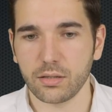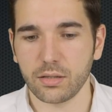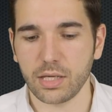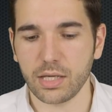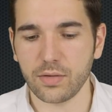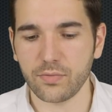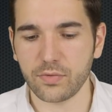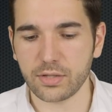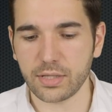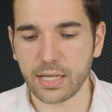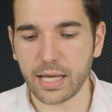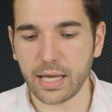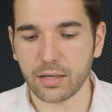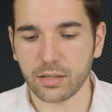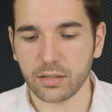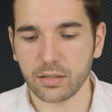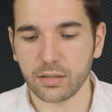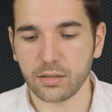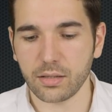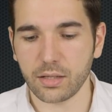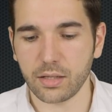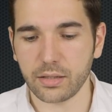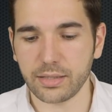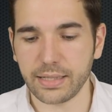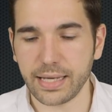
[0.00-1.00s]
even then,
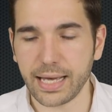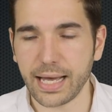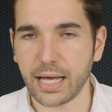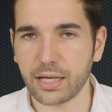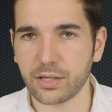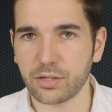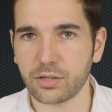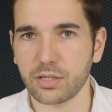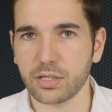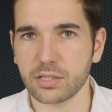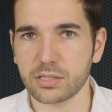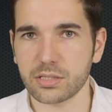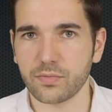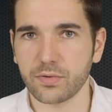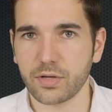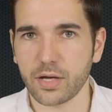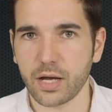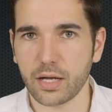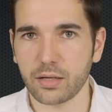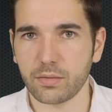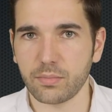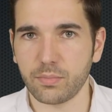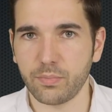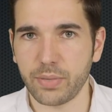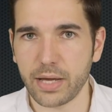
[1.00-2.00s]
yeah, things have
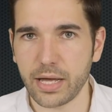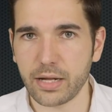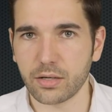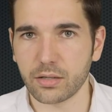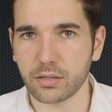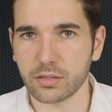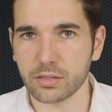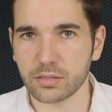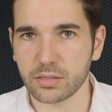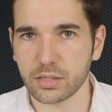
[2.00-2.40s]
gotten better